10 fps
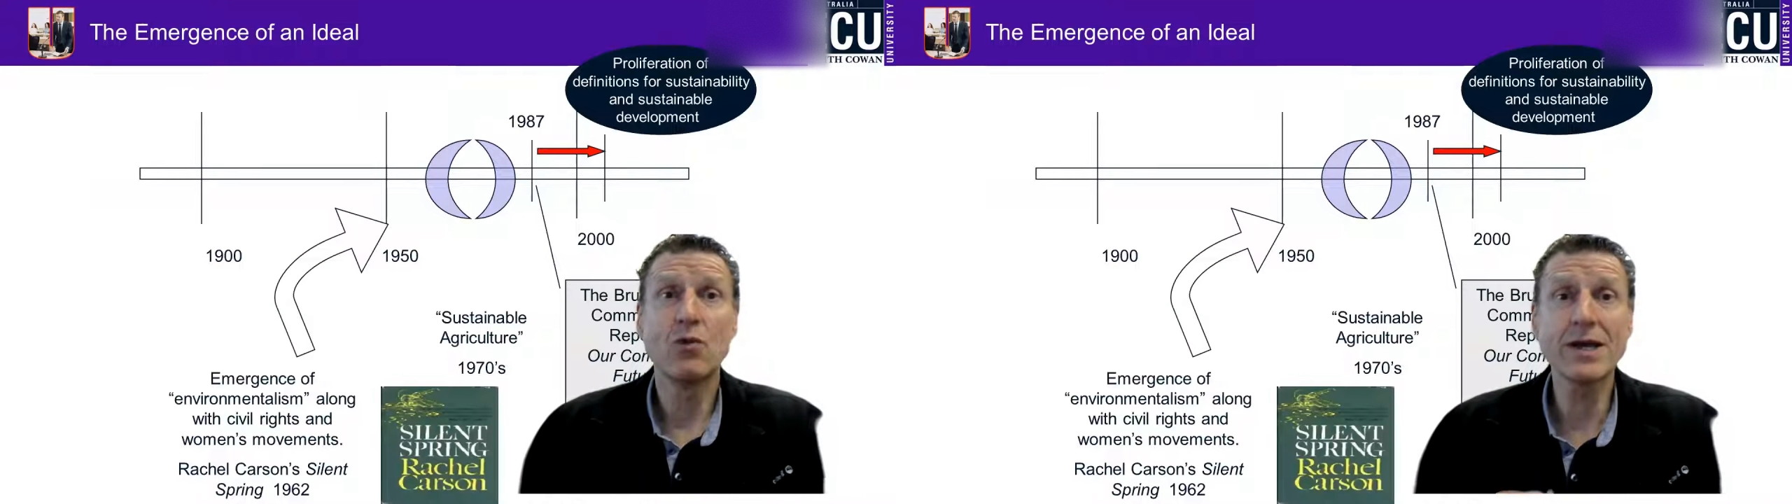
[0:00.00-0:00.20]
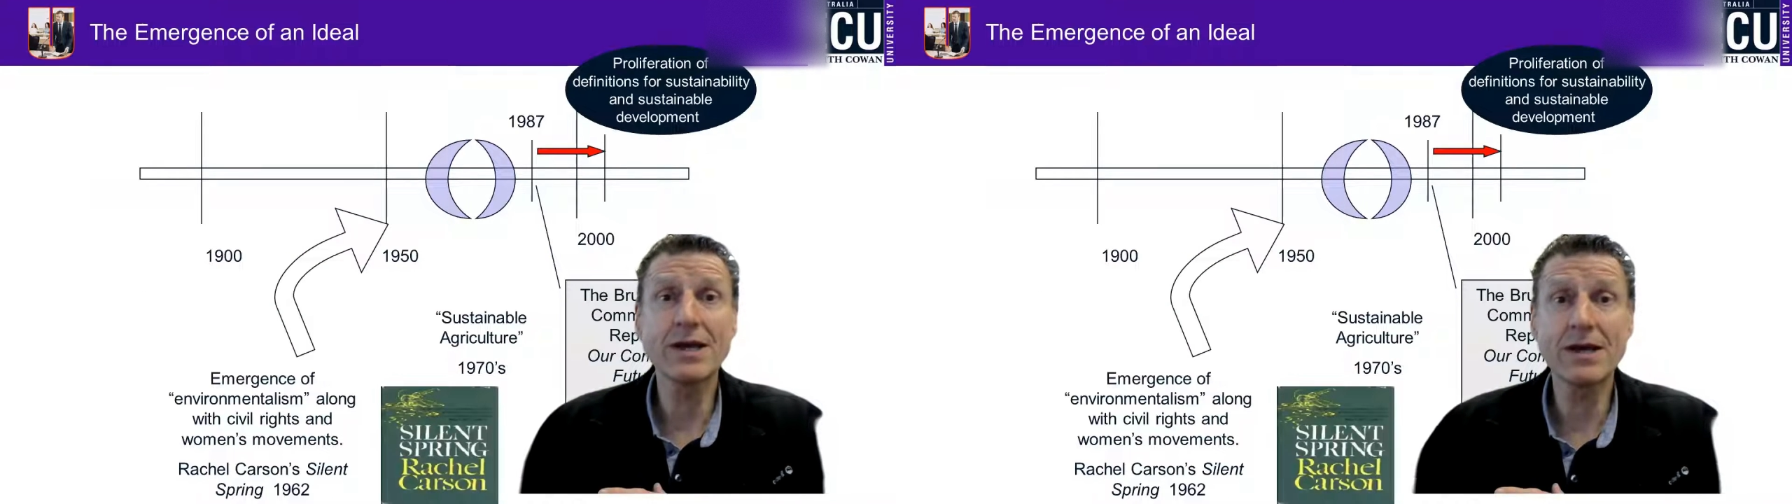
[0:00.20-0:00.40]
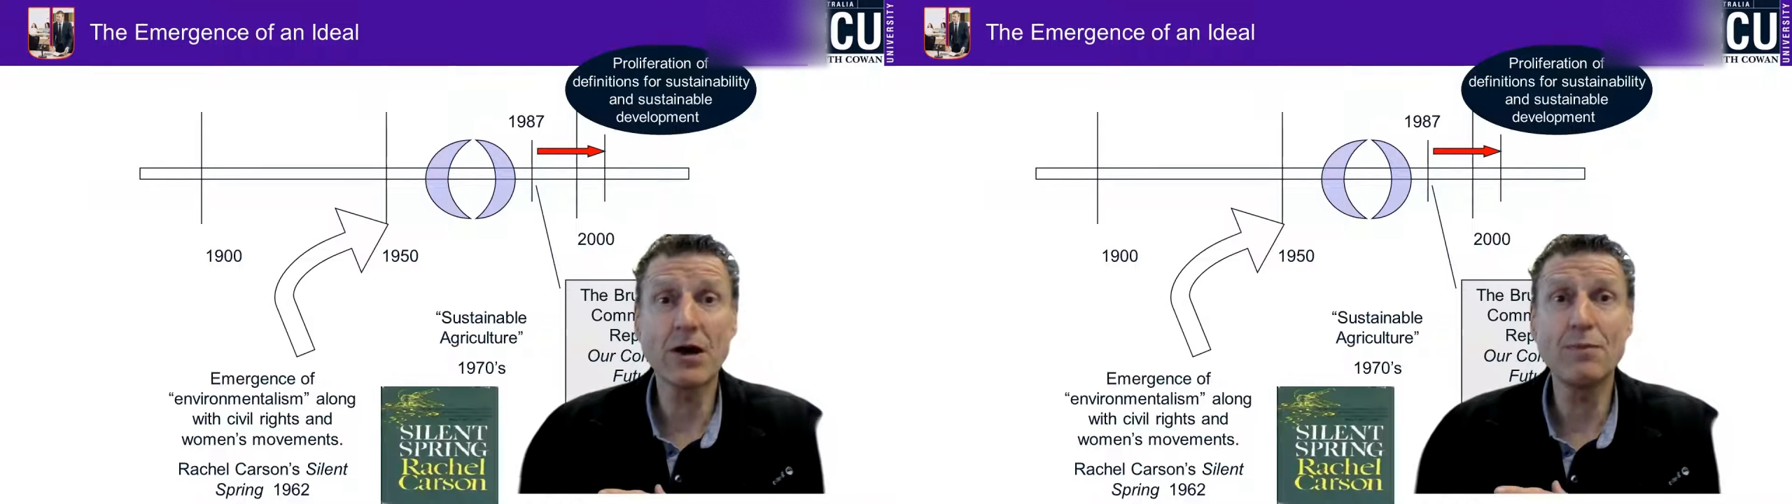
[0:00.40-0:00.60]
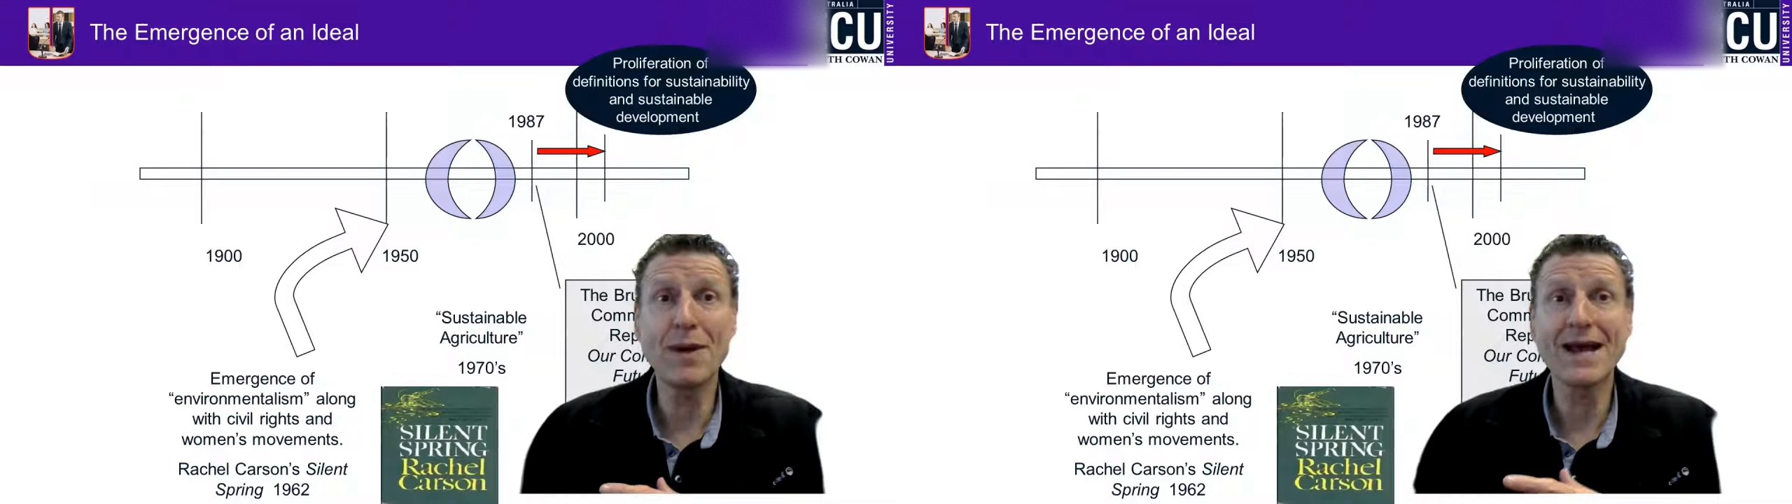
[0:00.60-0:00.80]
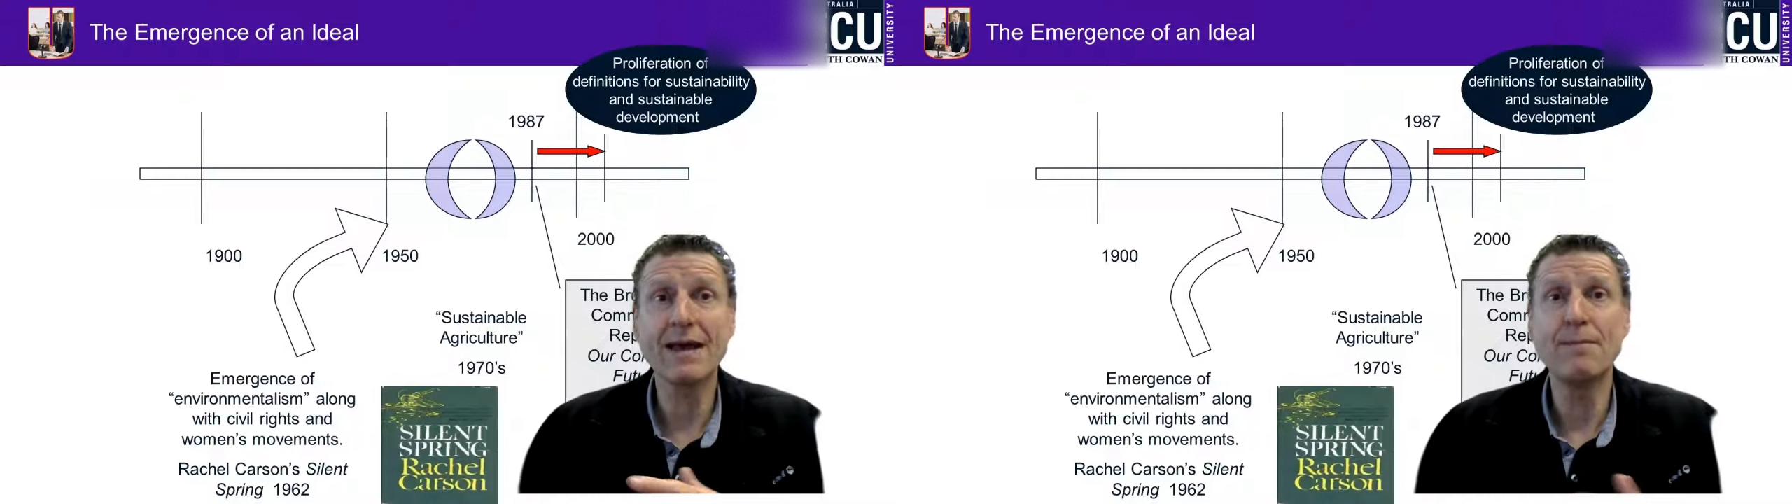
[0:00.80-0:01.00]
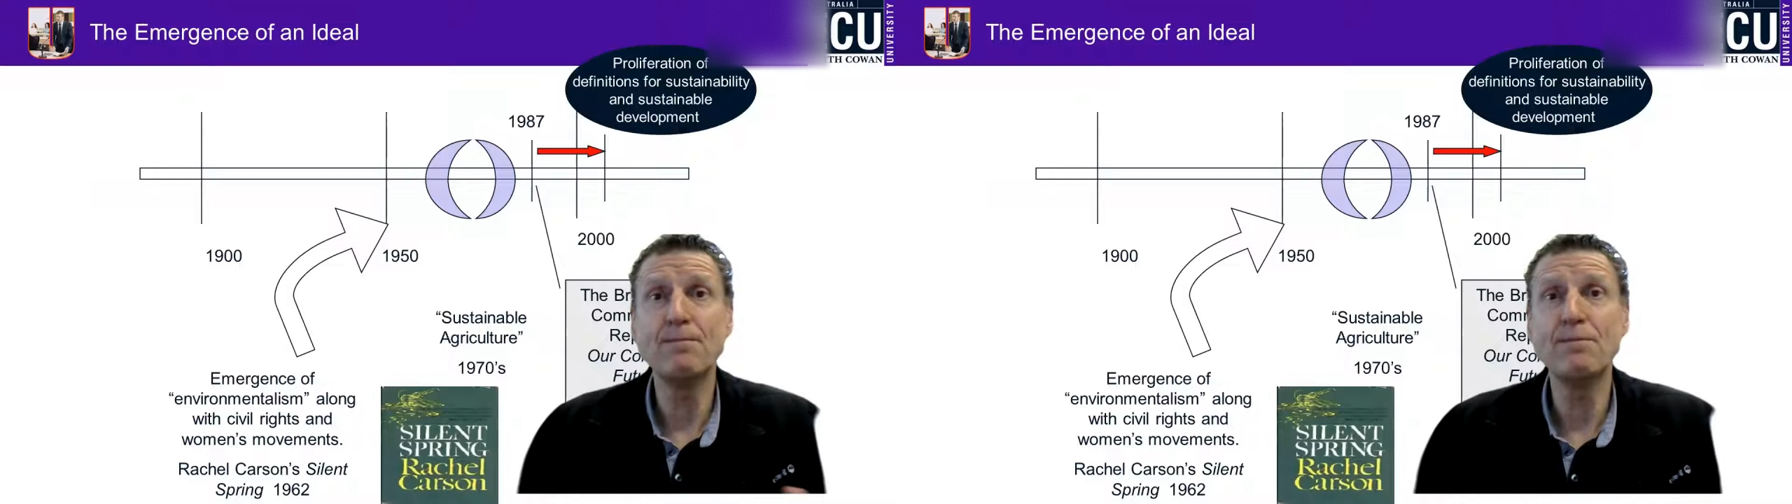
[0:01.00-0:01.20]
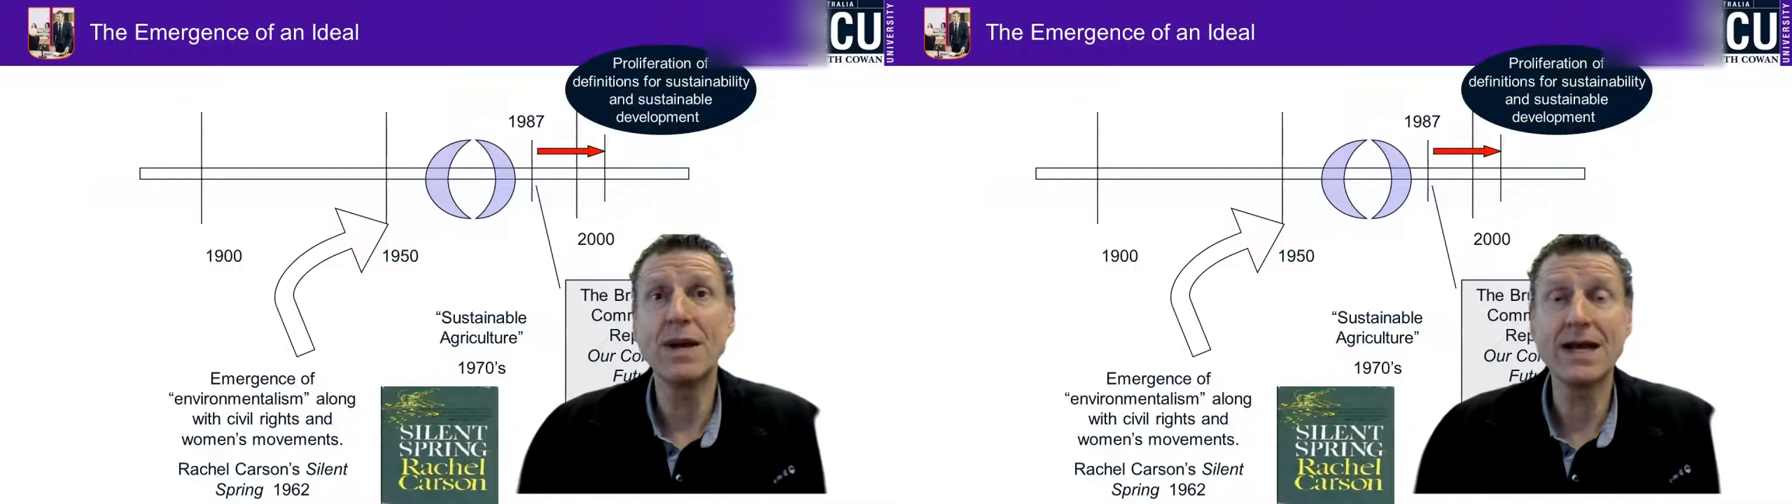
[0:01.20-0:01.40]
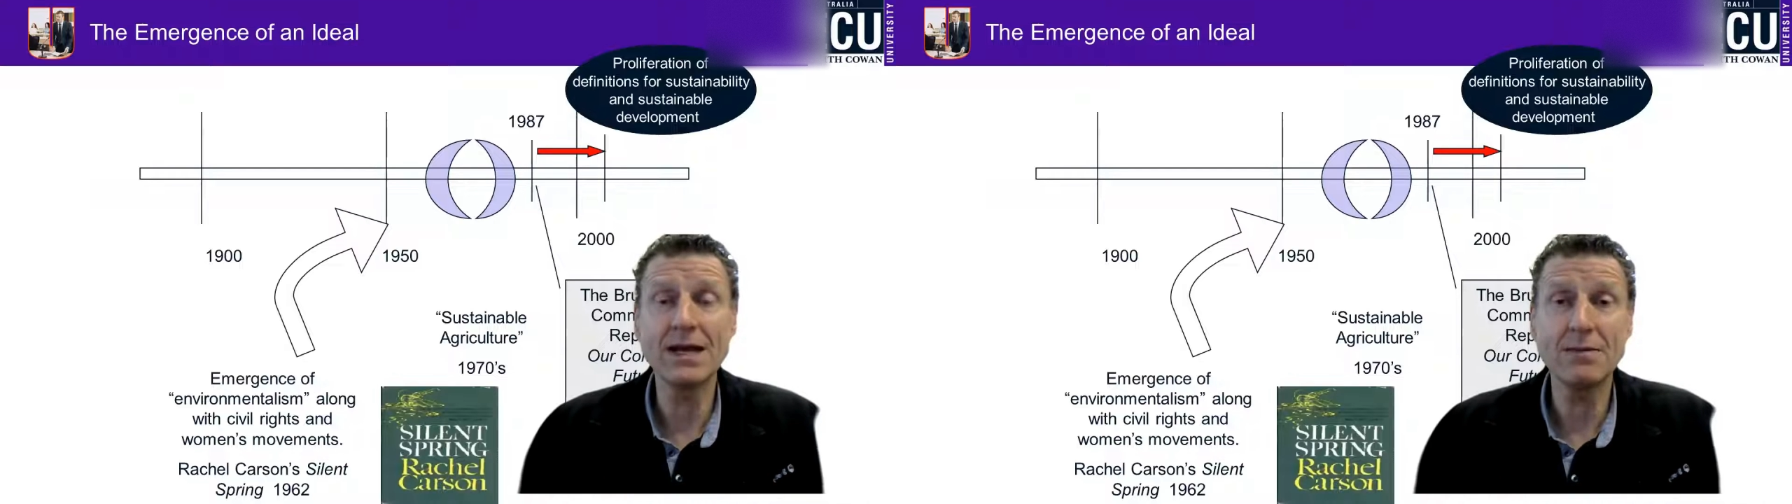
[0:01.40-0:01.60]
We can go back
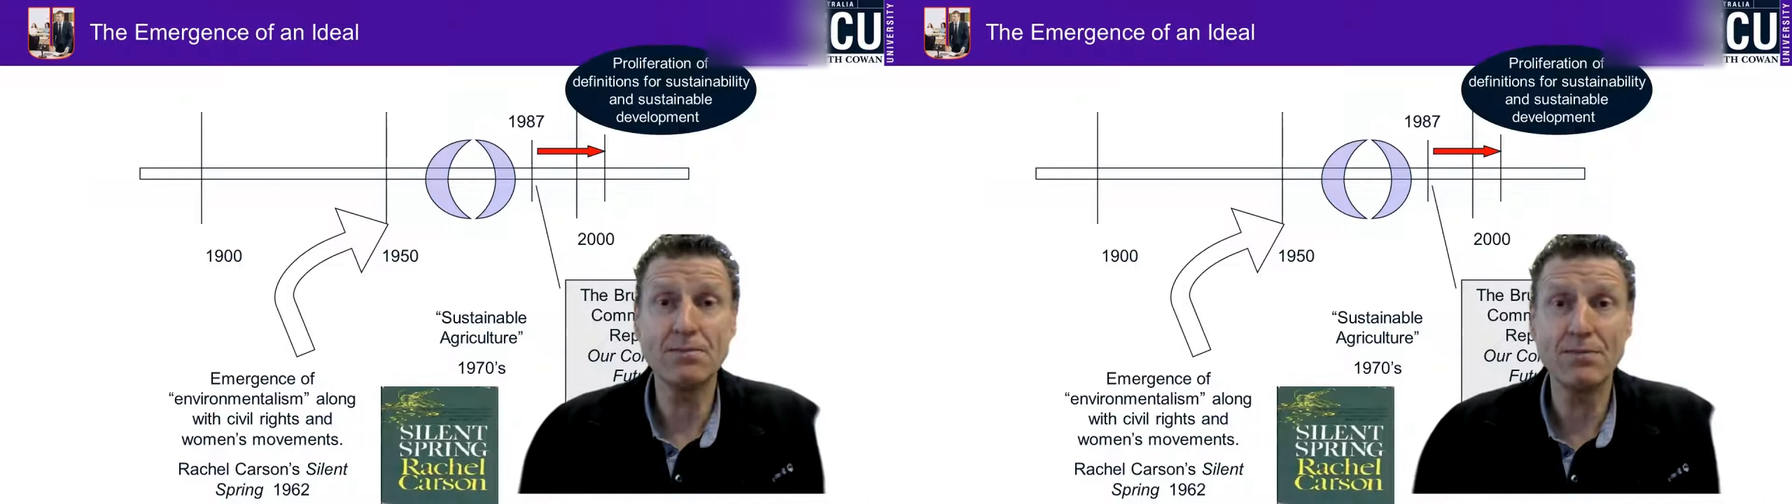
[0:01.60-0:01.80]
many,